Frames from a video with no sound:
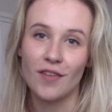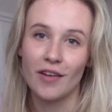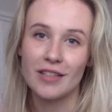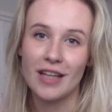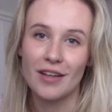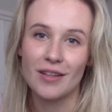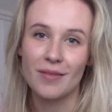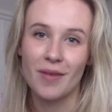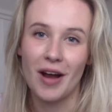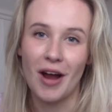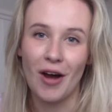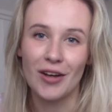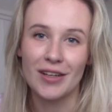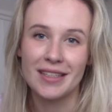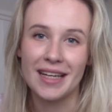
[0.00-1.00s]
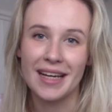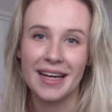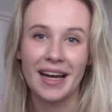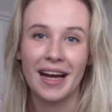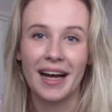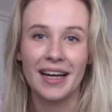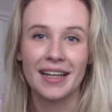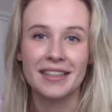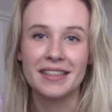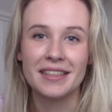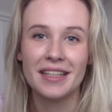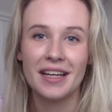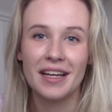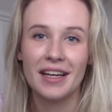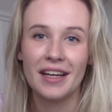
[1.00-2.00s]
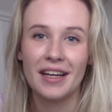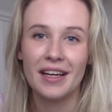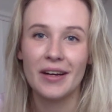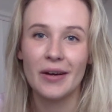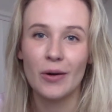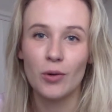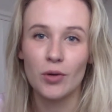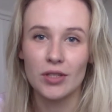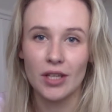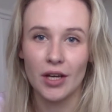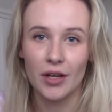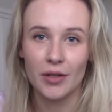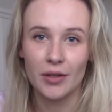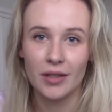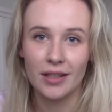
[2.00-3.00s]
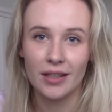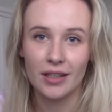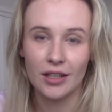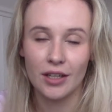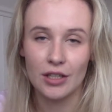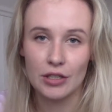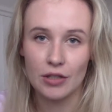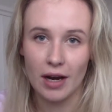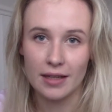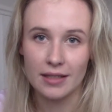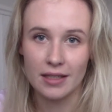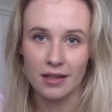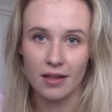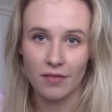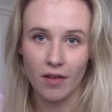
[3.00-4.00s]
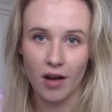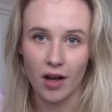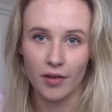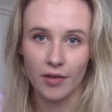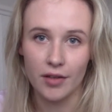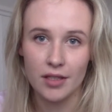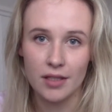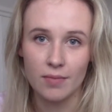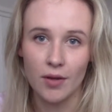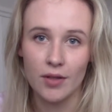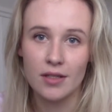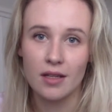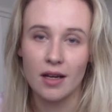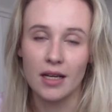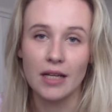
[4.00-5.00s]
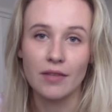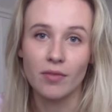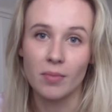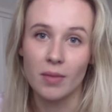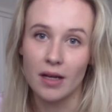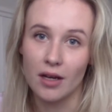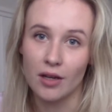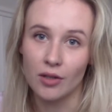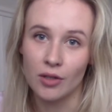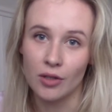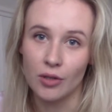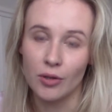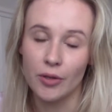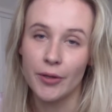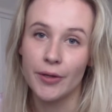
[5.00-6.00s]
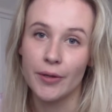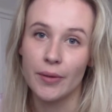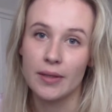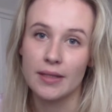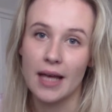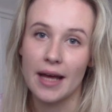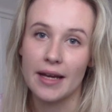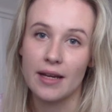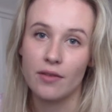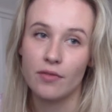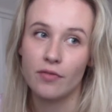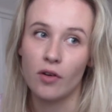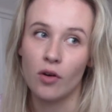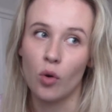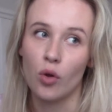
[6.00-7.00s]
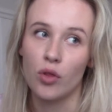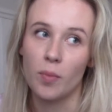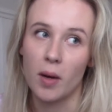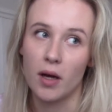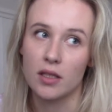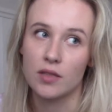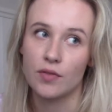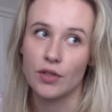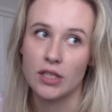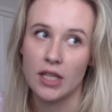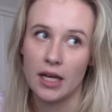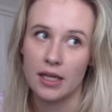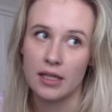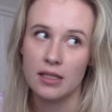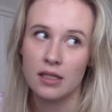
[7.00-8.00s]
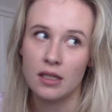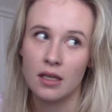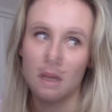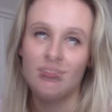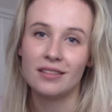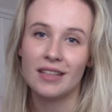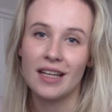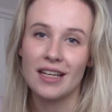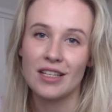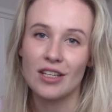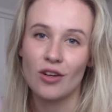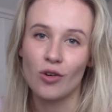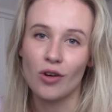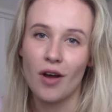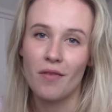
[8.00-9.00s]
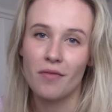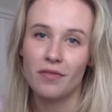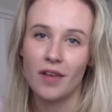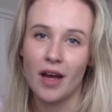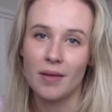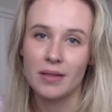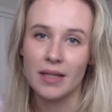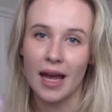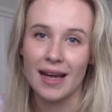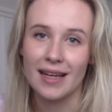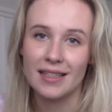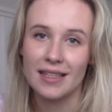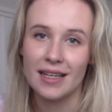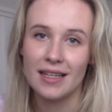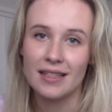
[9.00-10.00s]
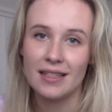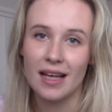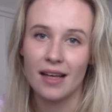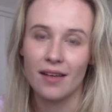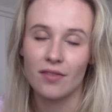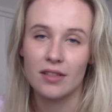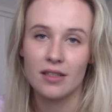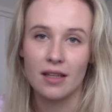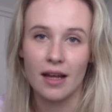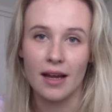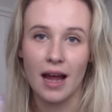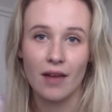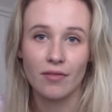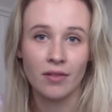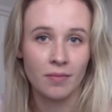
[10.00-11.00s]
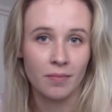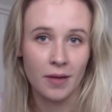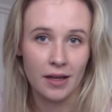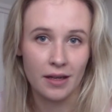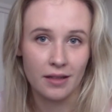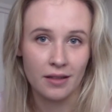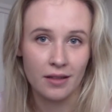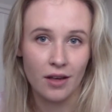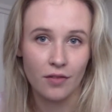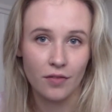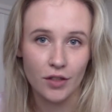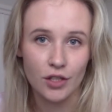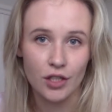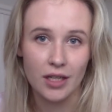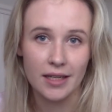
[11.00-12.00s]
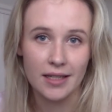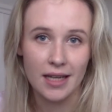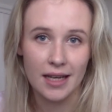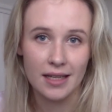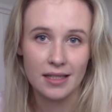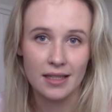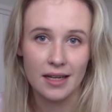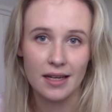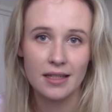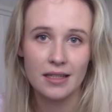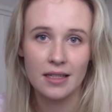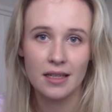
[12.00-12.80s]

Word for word: found out that my auntie has also contracted the virus, most likely from my uncle who has had it for the past few days. These are not confirmed cases as they haven't been officially tested.